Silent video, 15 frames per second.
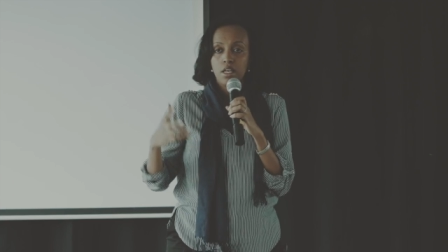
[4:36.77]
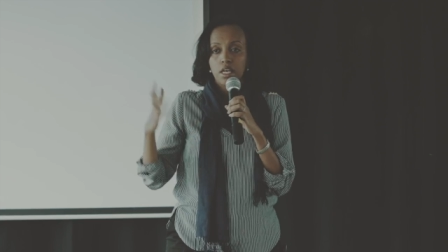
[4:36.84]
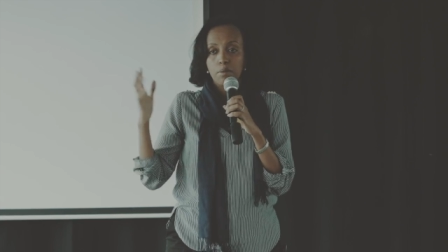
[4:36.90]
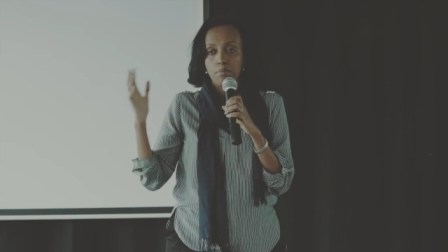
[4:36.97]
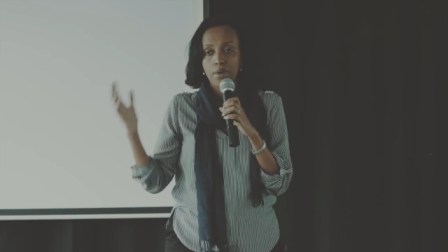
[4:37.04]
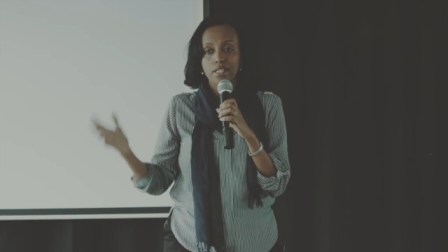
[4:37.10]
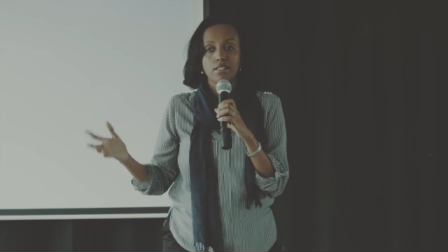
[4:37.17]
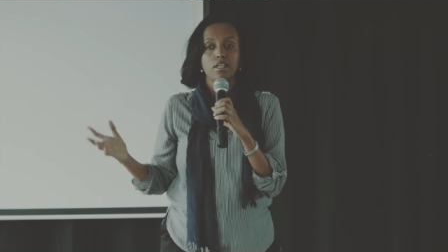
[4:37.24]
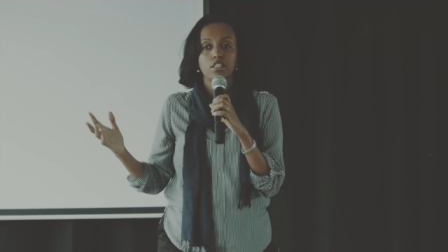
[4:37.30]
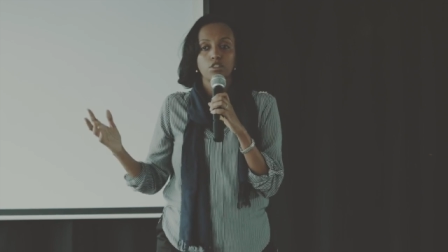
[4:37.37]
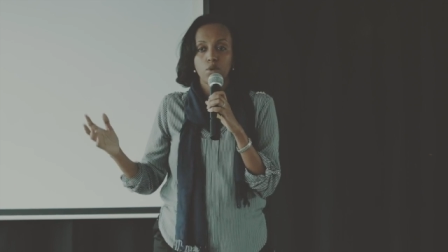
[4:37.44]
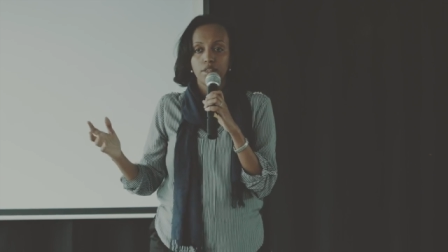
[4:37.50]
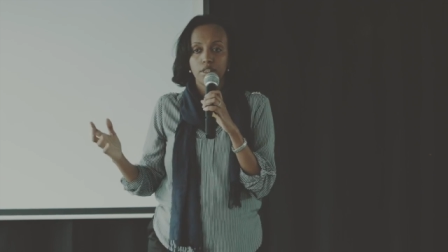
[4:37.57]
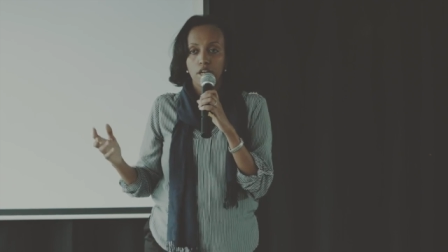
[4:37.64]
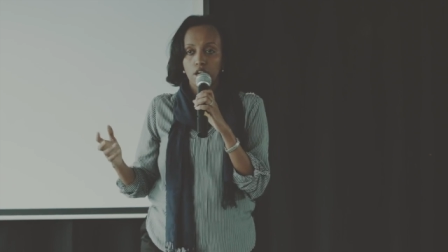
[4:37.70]
M-Pesa is
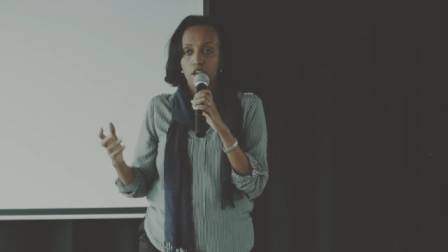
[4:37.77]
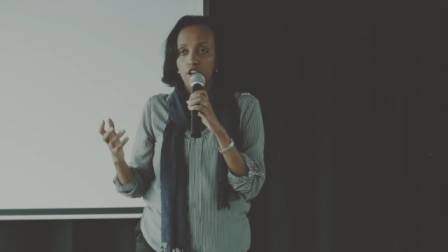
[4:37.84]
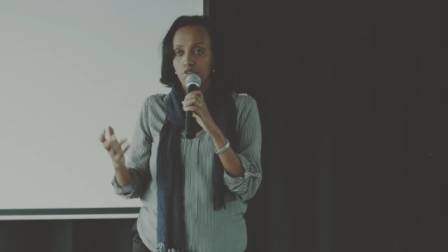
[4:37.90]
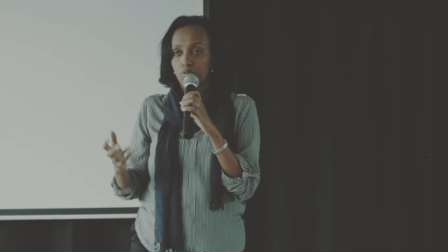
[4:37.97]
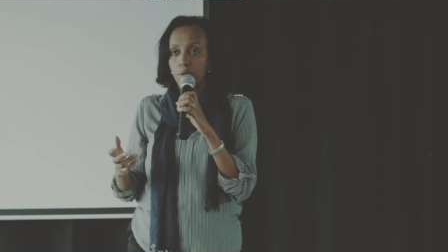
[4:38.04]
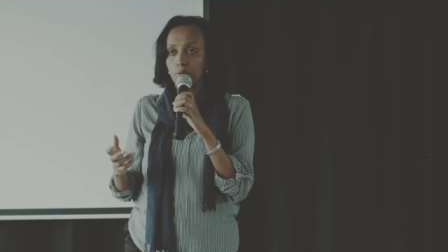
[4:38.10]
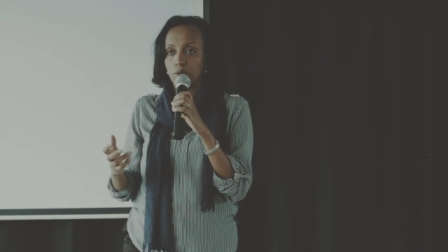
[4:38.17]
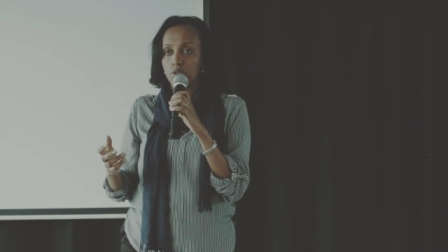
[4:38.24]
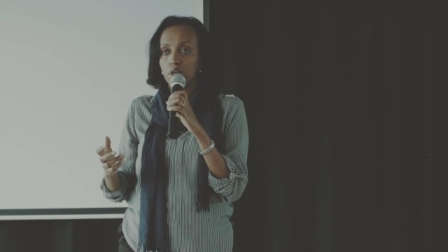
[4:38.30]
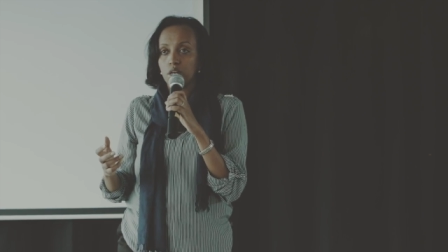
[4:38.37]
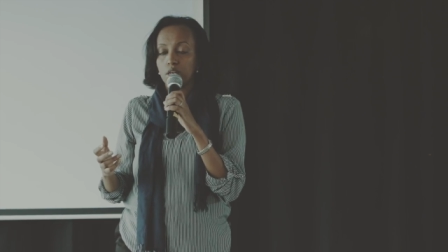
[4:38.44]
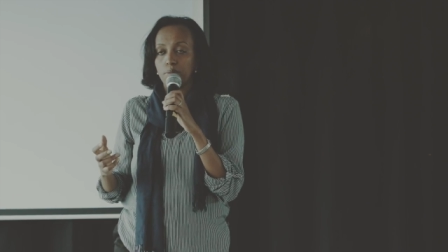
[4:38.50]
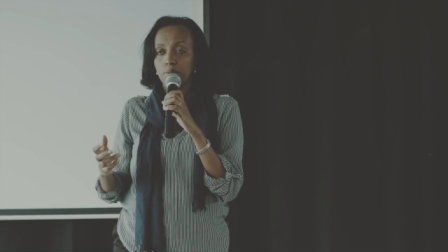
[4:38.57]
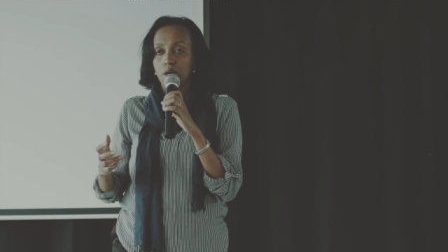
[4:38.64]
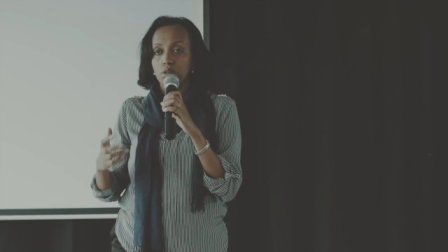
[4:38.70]
one that a lot of people
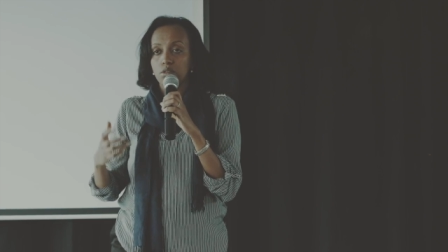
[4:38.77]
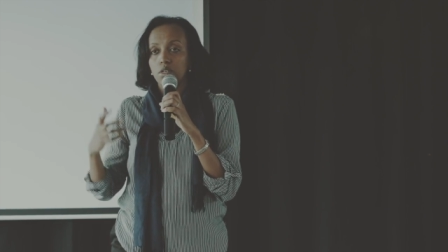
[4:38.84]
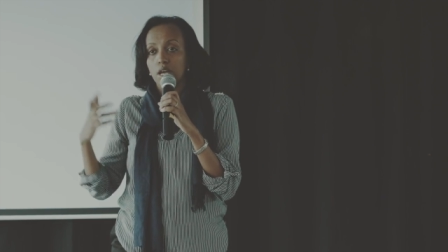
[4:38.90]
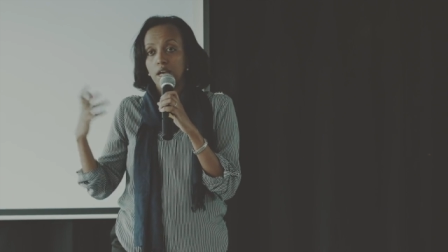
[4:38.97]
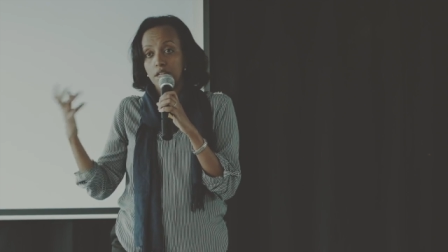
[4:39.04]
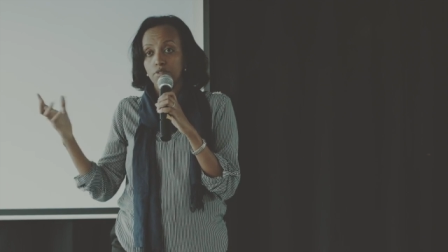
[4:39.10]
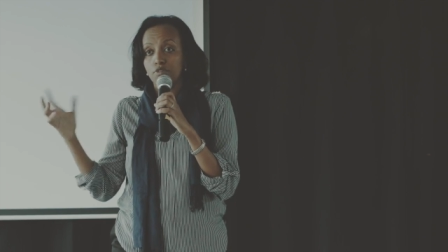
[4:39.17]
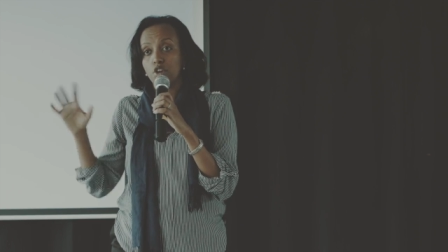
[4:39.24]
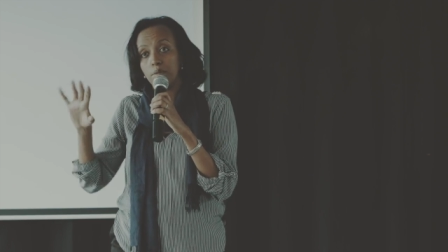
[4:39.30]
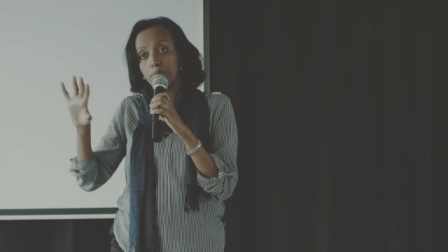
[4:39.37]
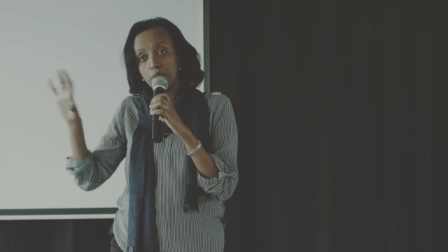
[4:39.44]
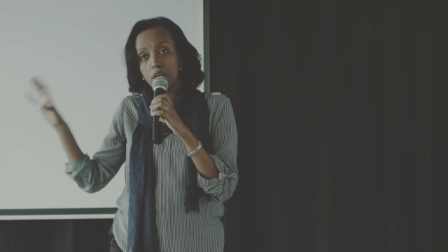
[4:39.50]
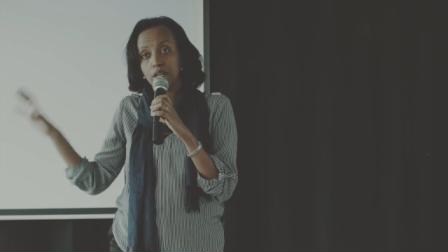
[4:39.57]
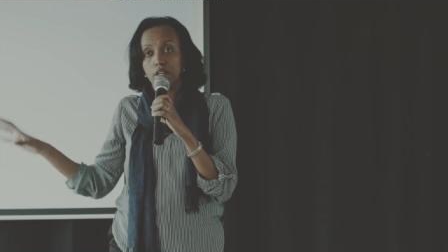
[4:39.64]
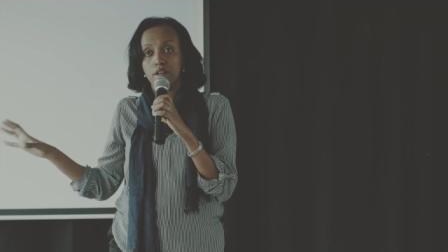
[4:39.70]
talk about uh,
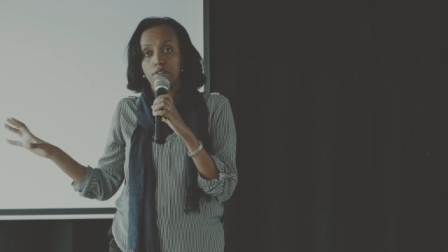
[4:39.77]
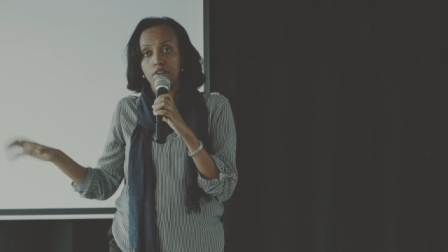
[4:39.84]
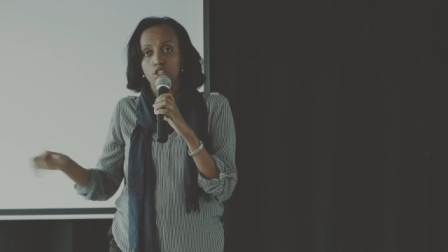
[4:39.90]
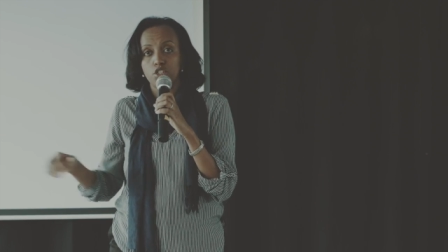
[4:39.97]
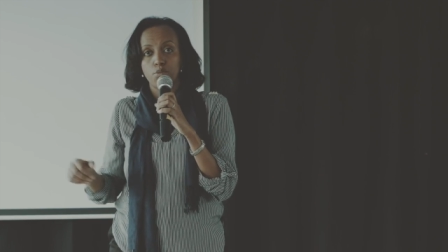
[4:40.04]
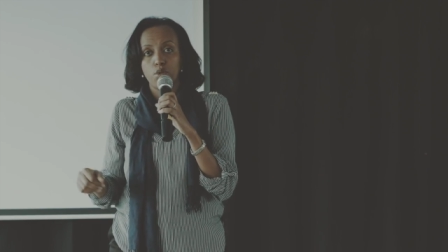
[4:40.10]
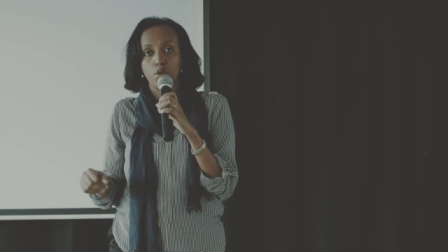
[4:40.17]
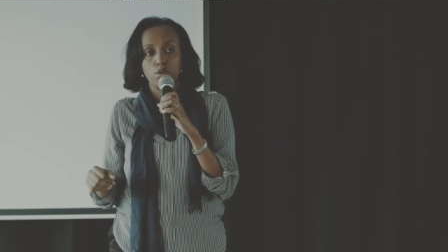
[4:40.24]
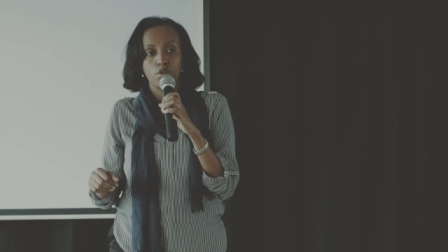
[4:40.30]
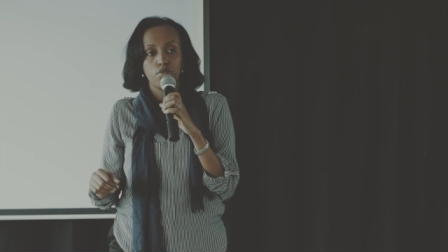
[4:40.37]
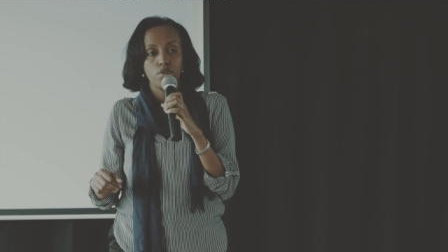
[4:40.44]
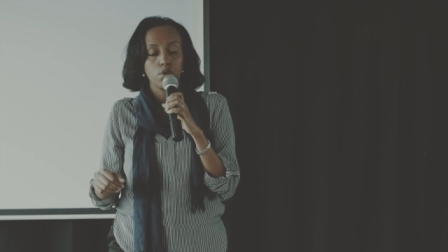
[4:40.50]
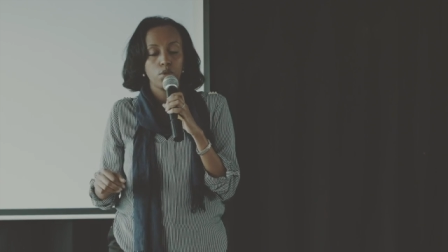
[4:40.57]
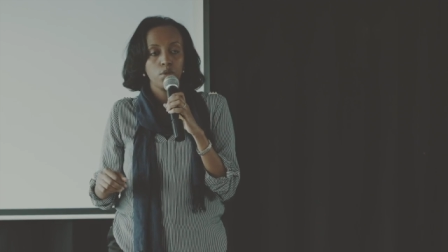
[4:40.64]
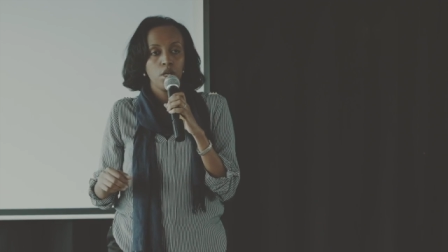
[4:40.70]
from an innovation point of
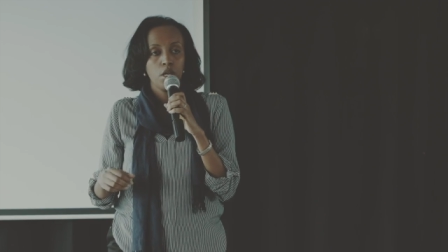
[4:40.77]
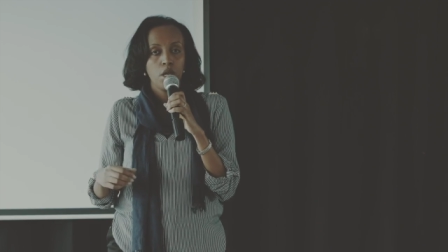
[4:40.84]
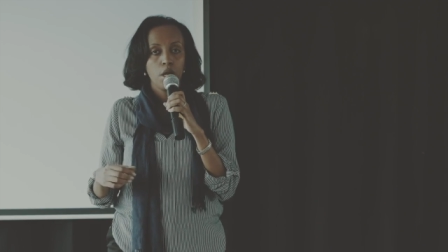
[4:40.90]
view,